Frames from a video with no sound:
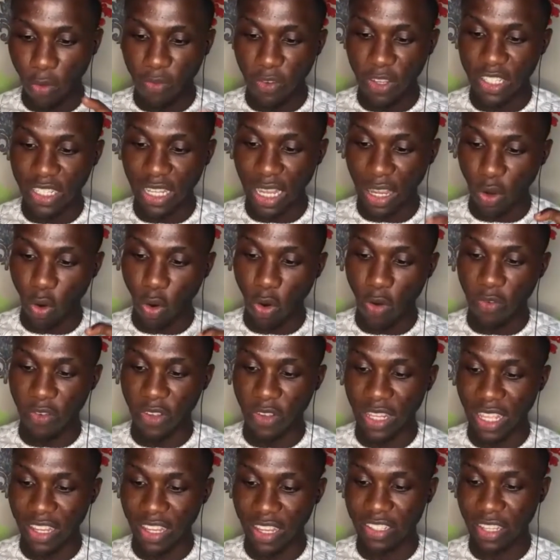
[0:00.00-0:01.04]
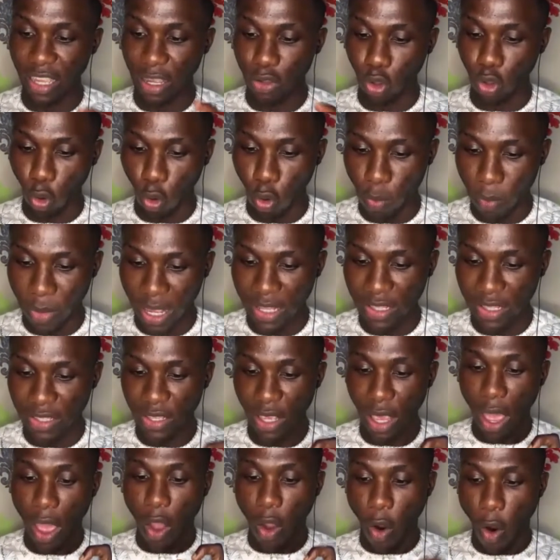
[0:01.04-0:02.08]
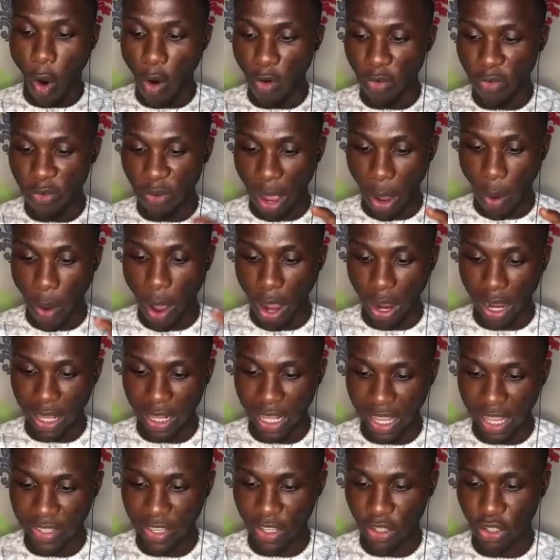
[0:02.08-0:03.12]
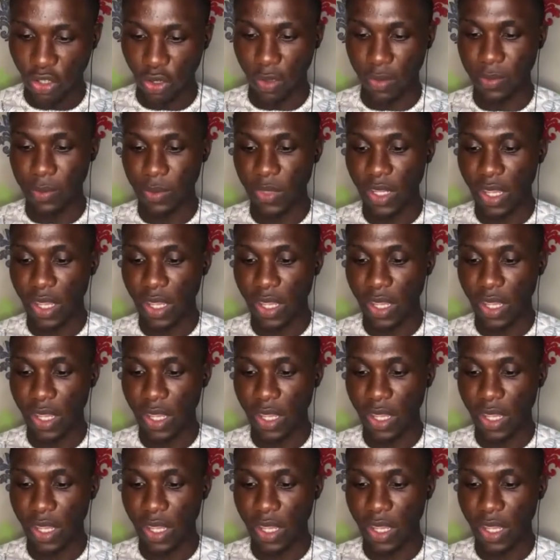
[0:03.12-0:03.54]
official and confidential documents of our organization.